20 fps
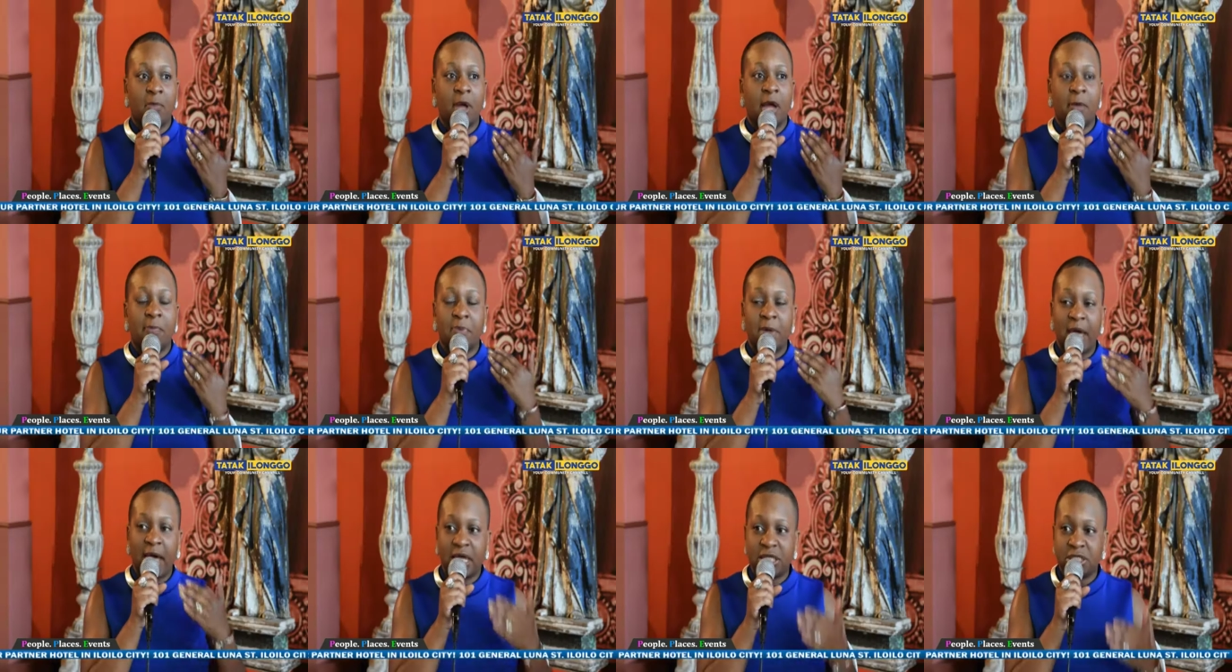a
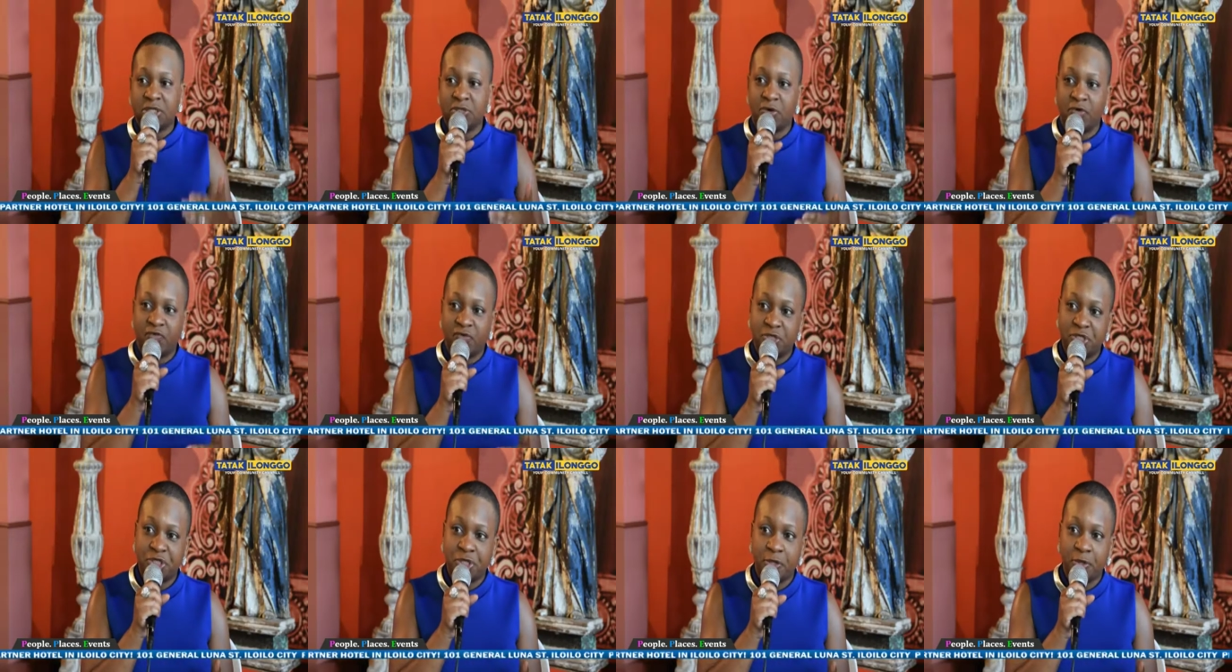pastor of a
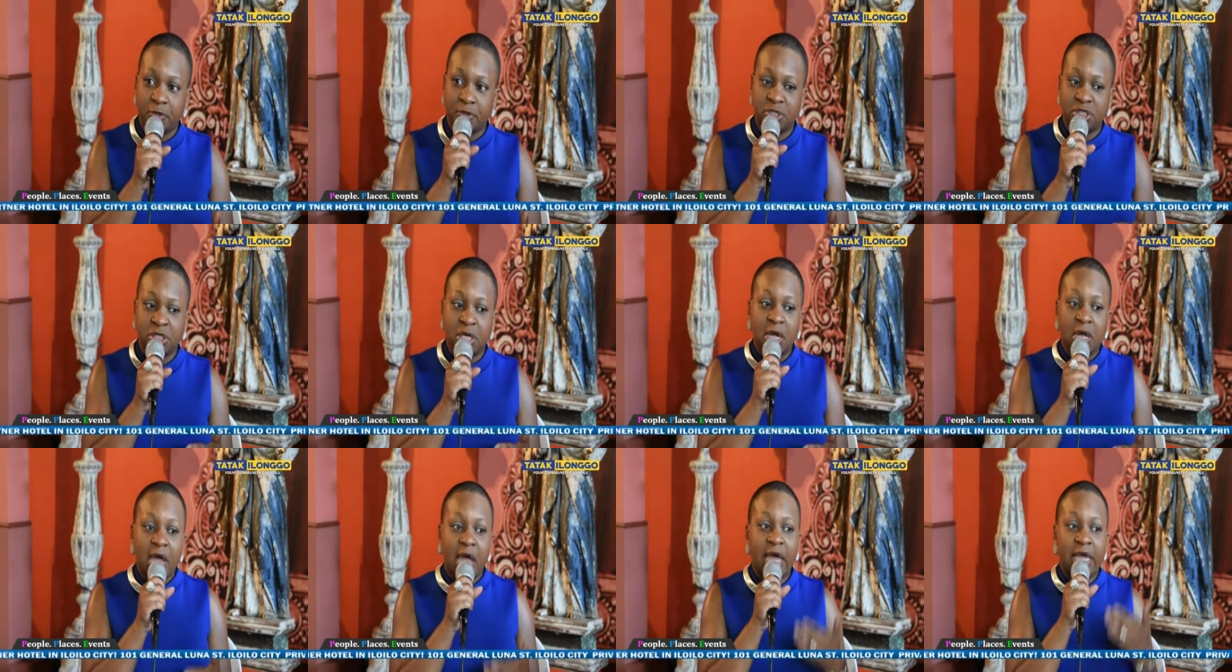church
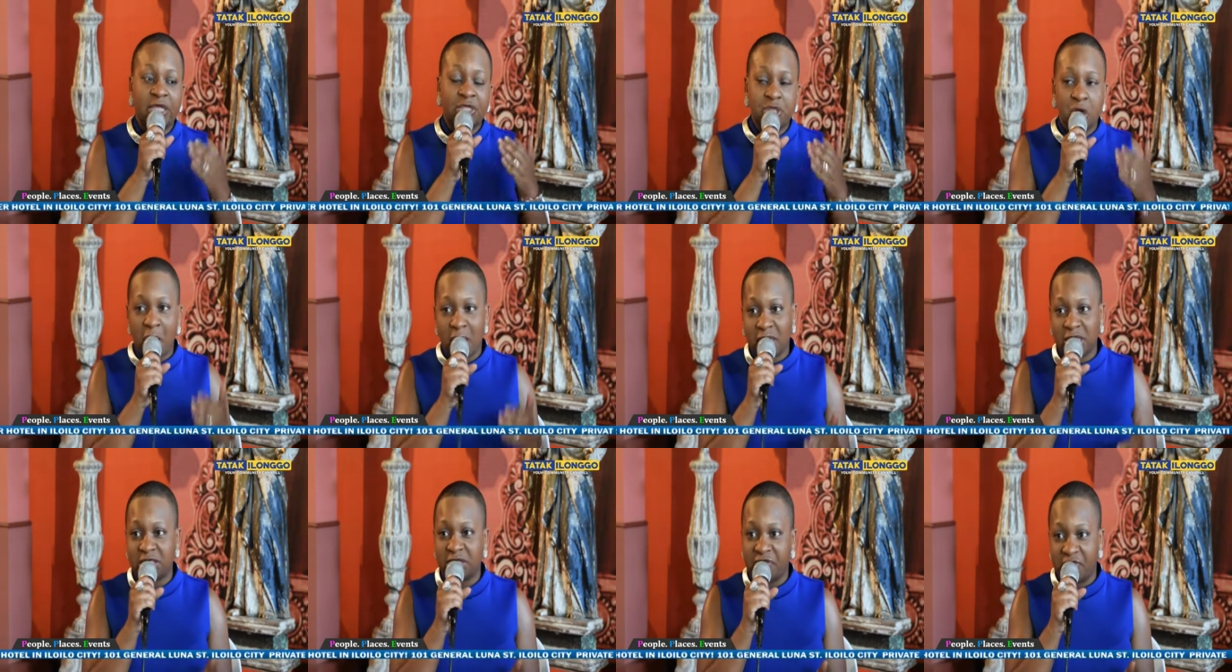and
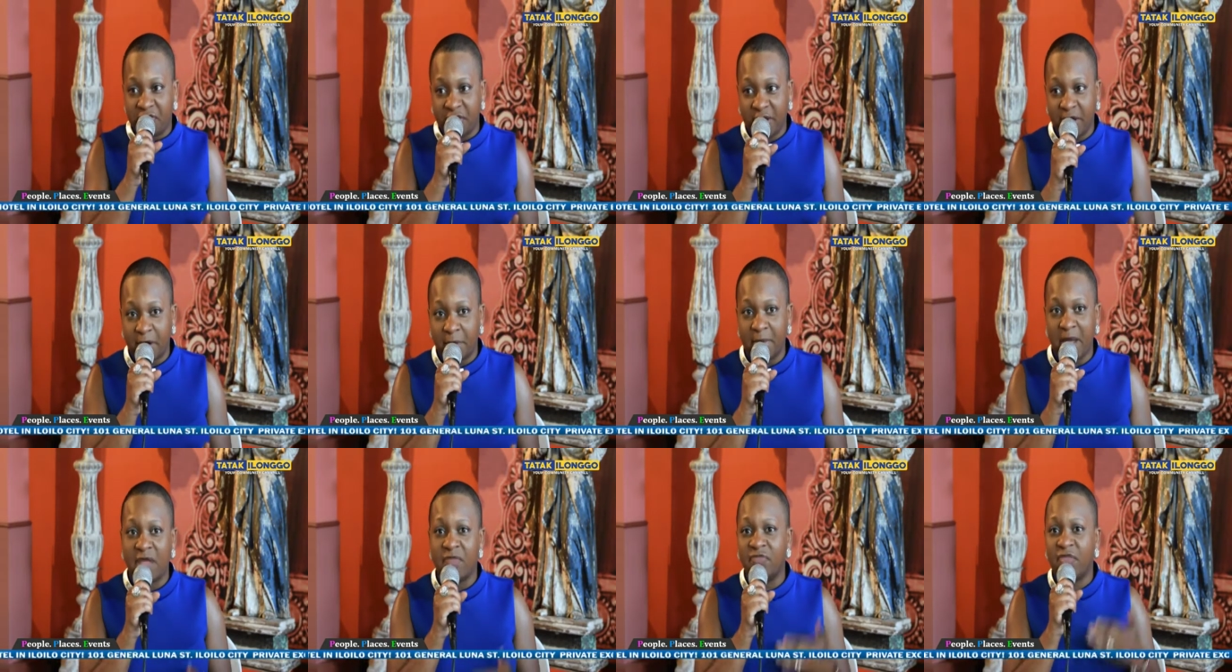talk to
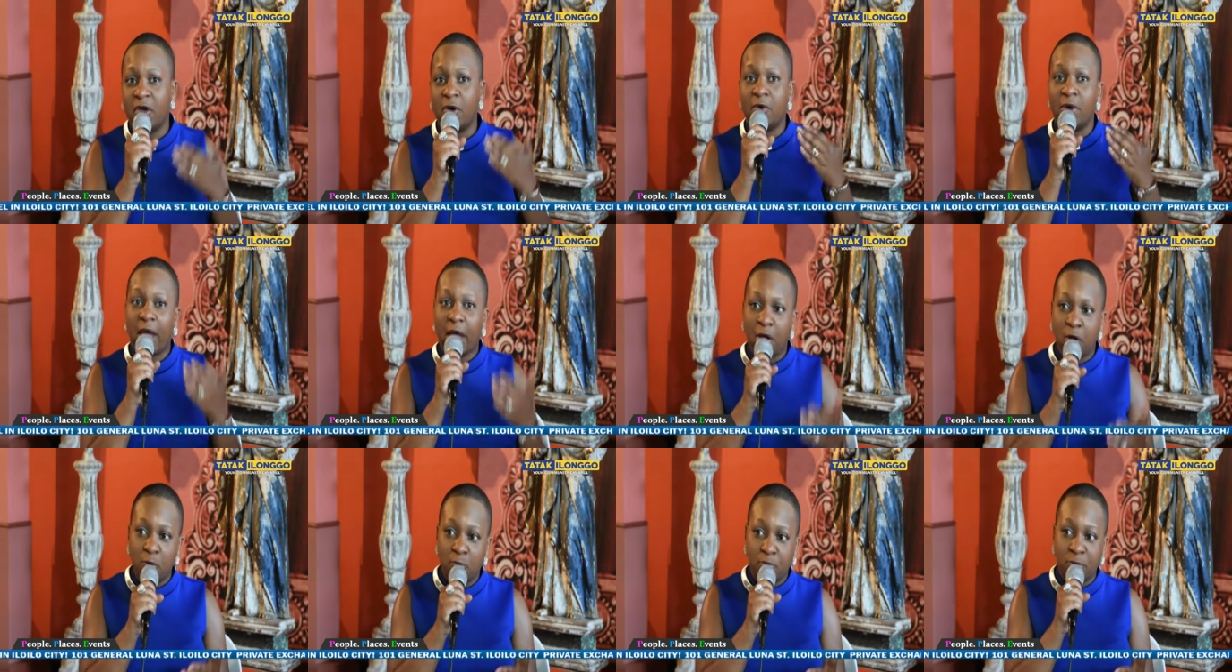them, and they'll
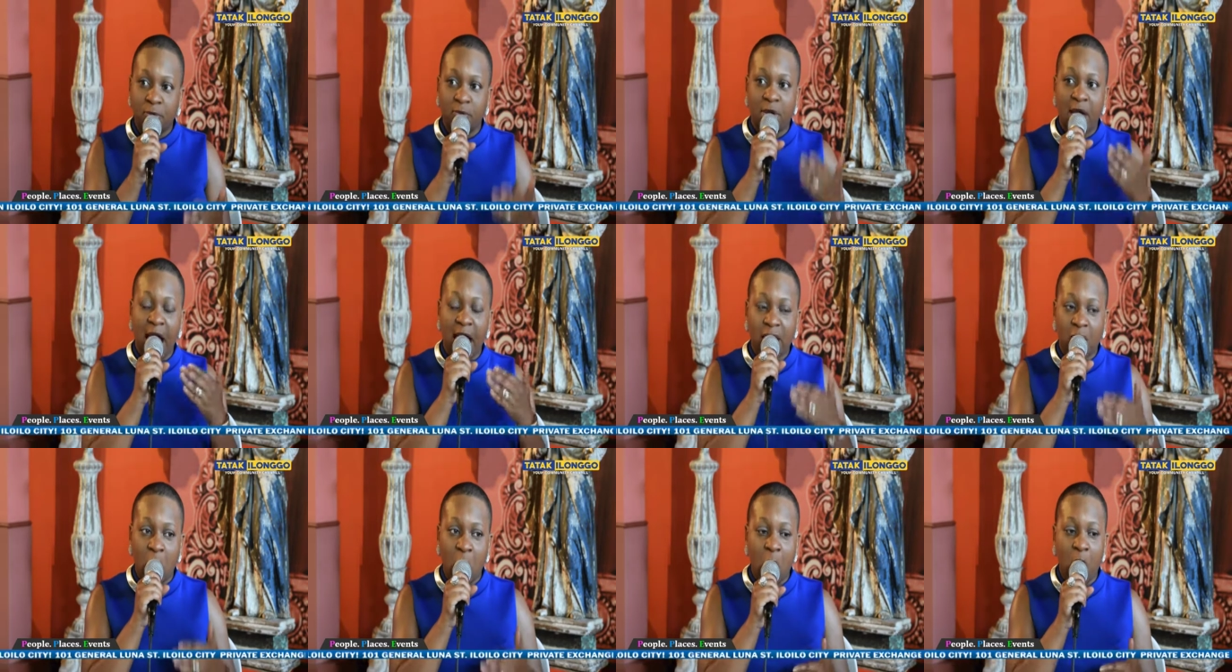help you.
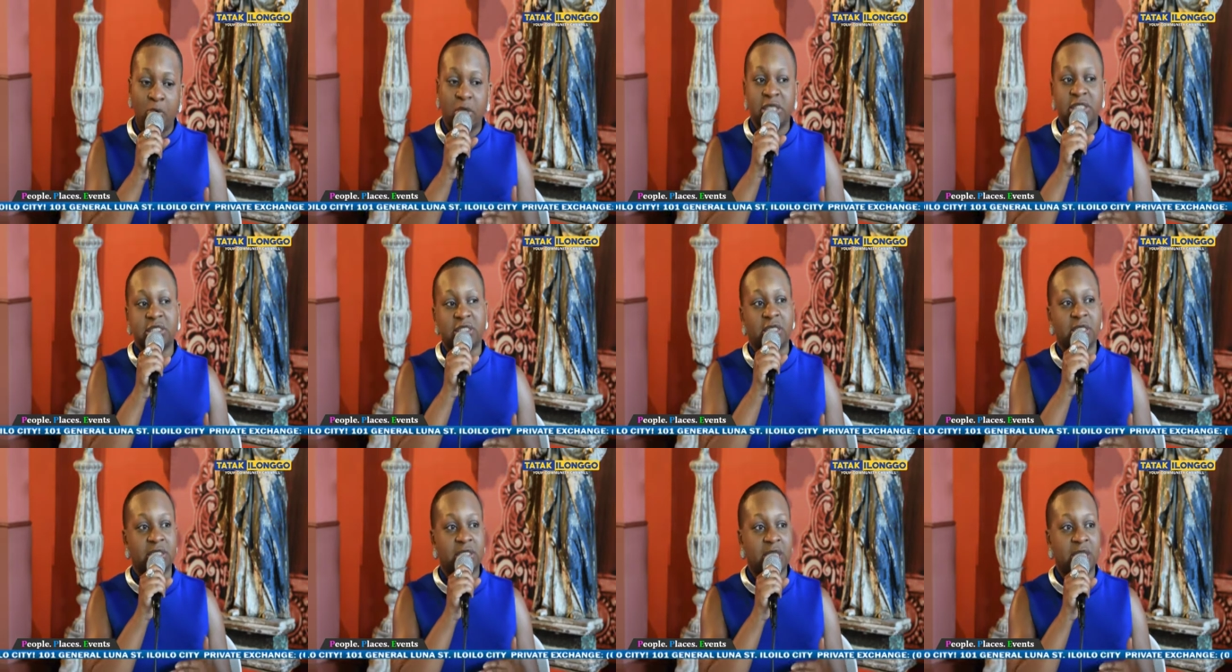God always sends